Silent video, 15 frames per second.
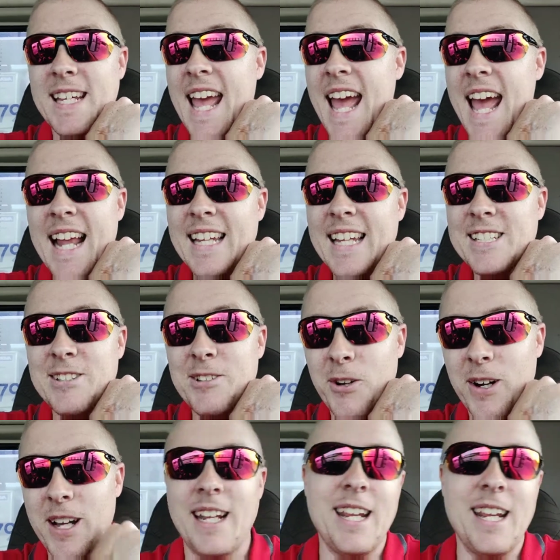yeah, let's
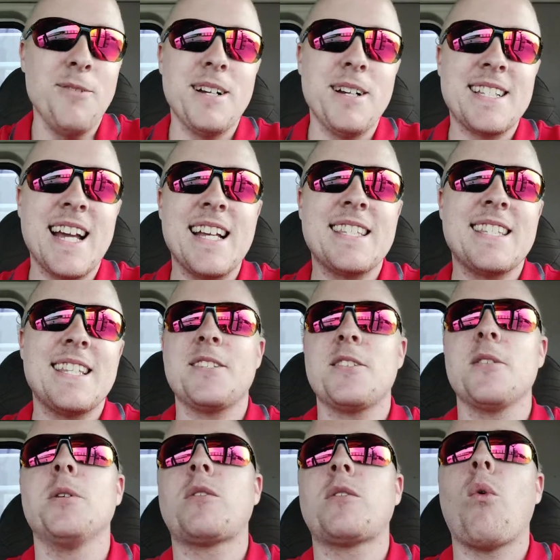do it. Anyways, guys, thanks
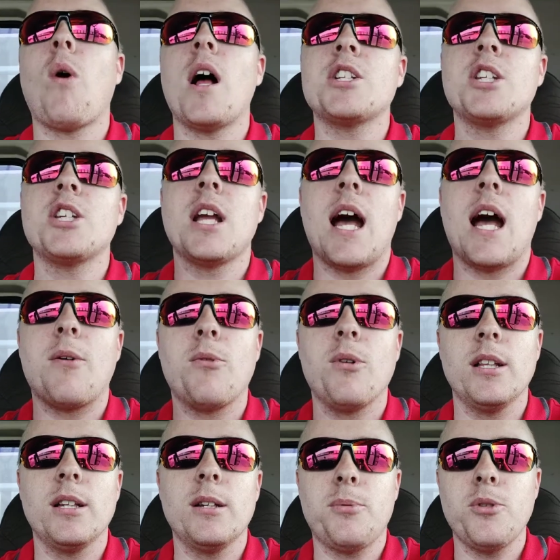so much for watching. I
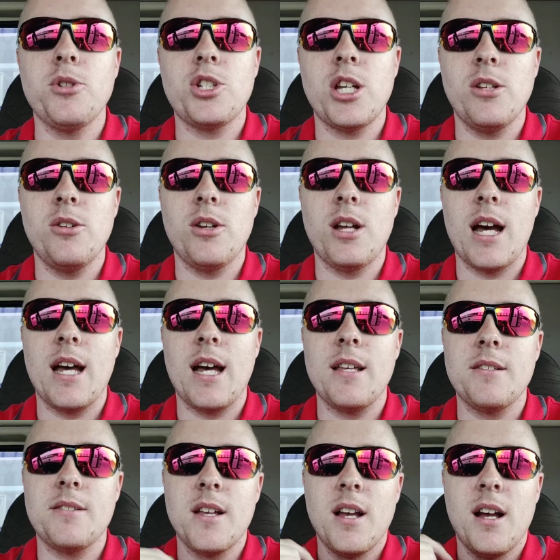really appreciate you
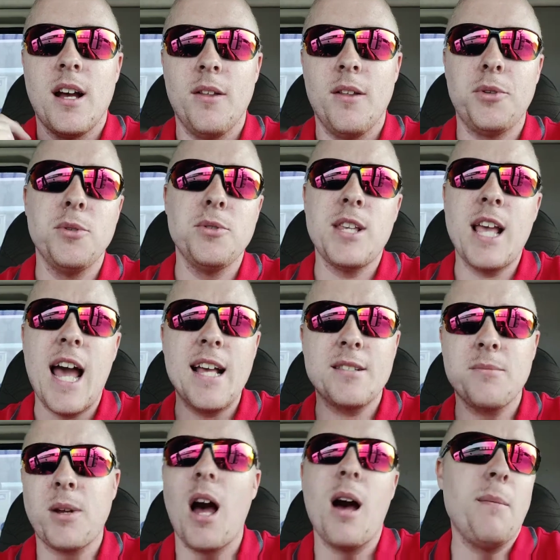guys.
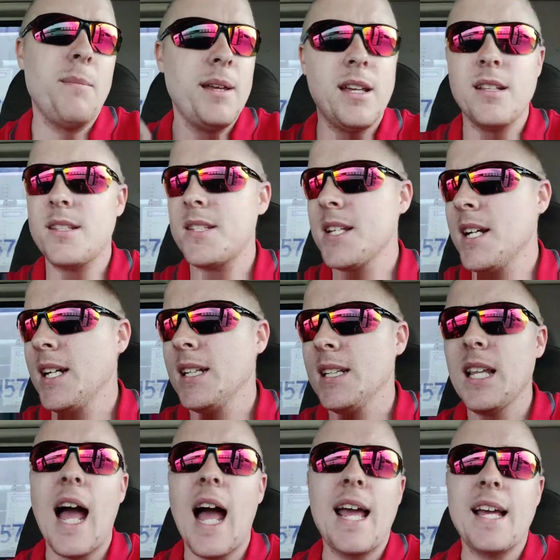Enthusiasm, comments,
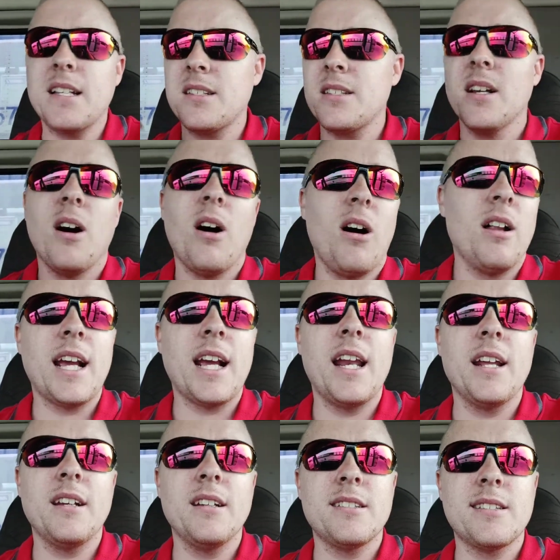likes, all that
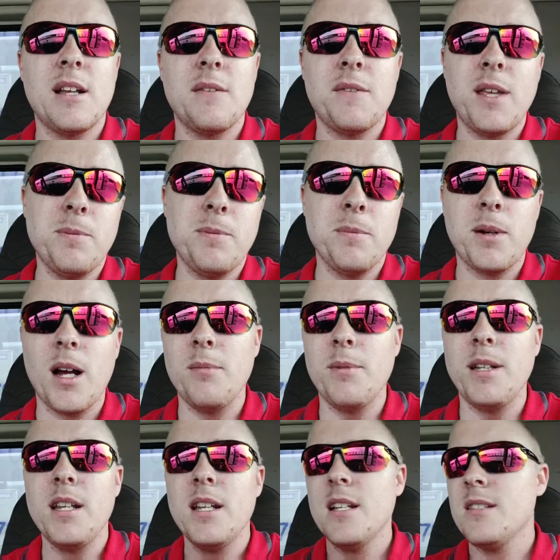kind of good stuff. Keep them
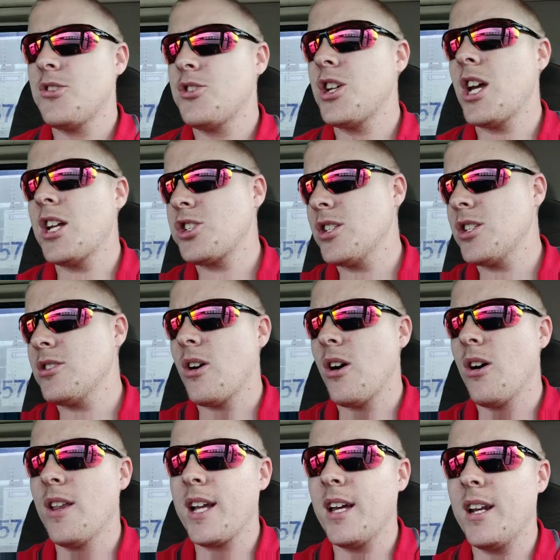coming. Suggestions,
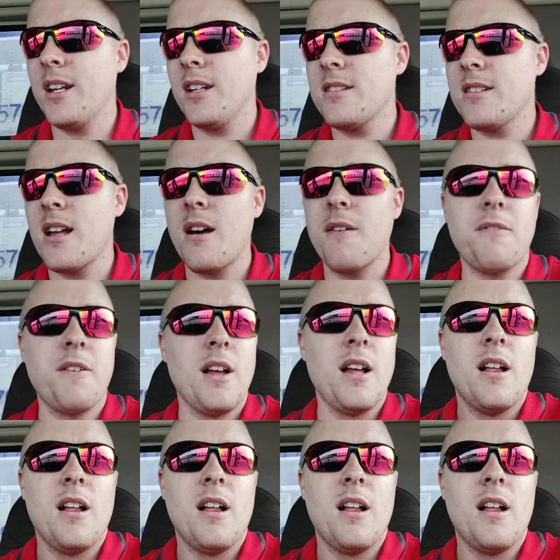all that kind of good stuff.